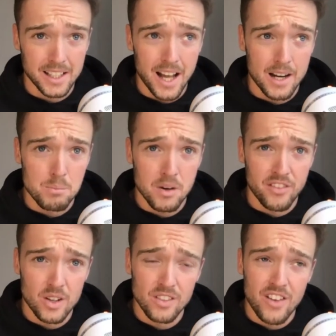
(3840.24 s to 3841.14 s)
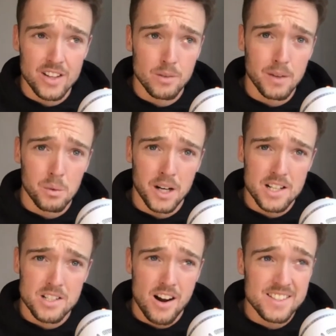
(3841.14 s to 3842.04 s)
it had a profound effect on me when I
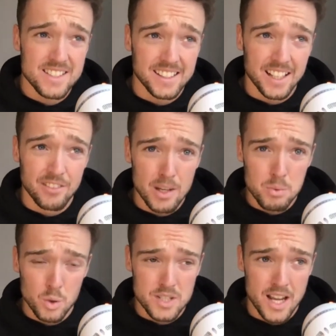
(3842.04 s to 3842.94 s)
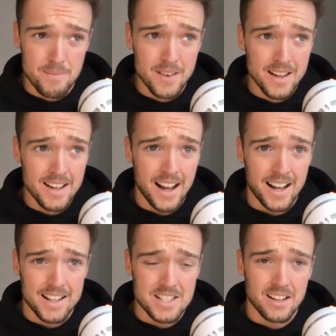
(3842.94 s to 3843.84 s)
started it in kind of April time. And
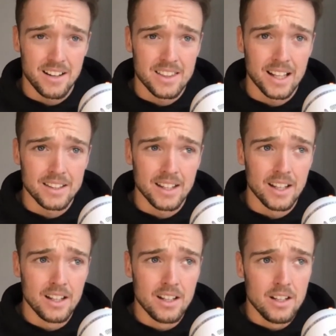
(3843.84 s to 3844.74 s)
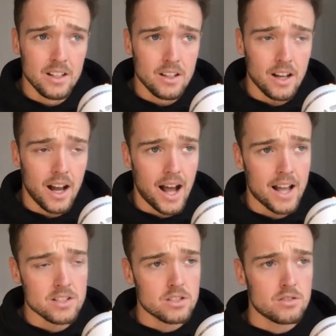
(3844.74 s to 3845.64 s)
I certainly think that
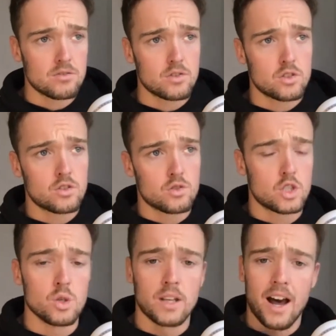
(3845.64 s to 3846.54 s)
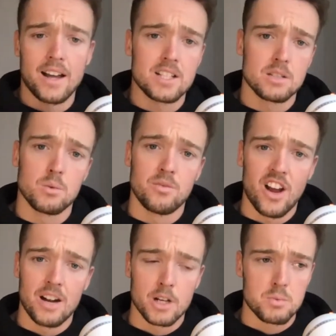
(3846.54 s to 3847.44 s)
as 2 guys that would
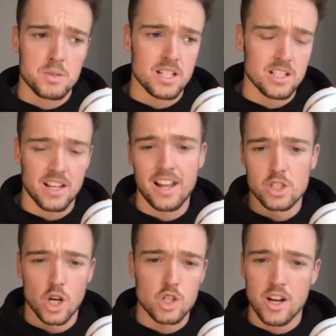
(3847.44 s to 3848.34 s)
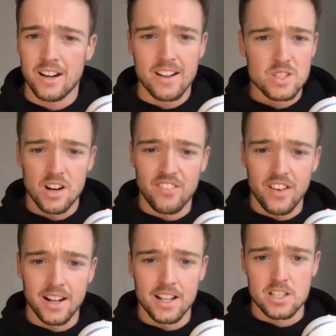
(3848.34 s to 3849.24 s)
very much be seen as like into our training, into our
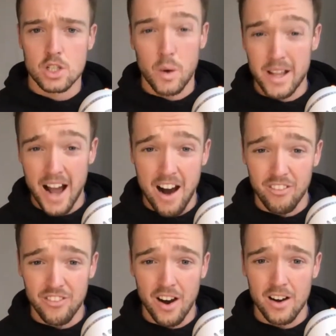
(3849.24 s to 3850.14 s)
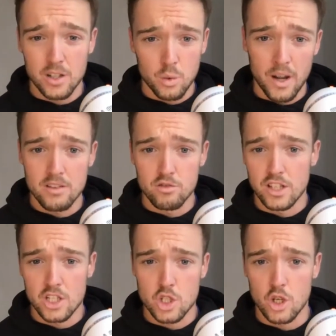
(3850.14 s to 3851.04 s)
fitness, quite alpha, quite
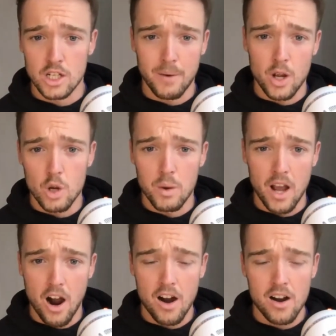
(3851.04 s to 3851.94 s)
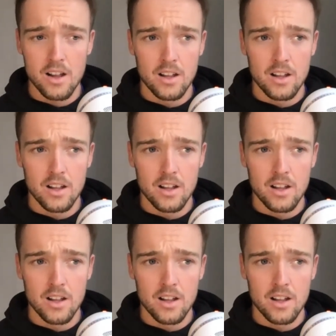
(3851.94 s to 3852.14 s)
reassured about who we are,